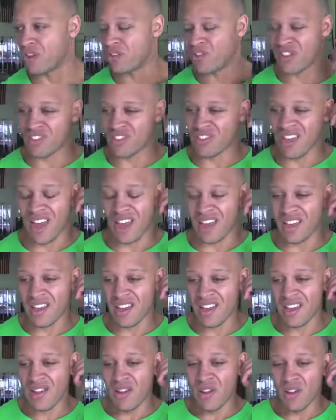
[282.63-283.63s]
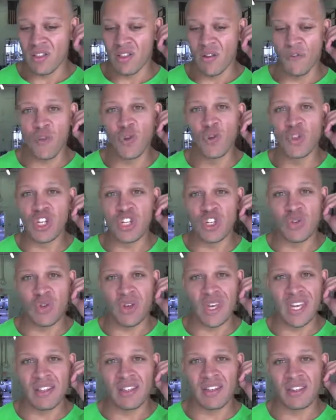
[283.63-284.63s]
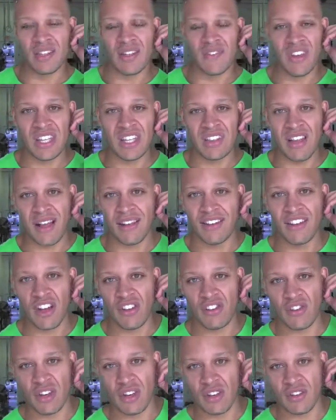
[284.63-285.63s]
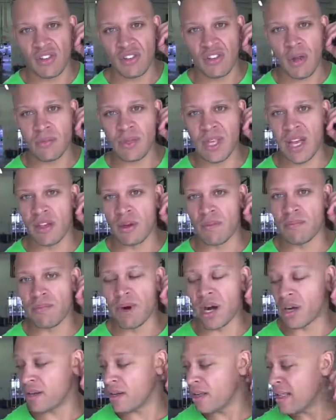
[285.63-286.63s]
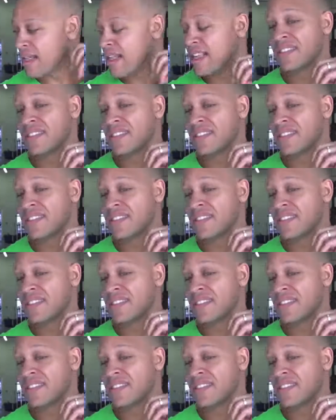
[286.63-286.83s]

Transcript: It's just like the food that you eat doesn't even get digested. It just comes out your butt.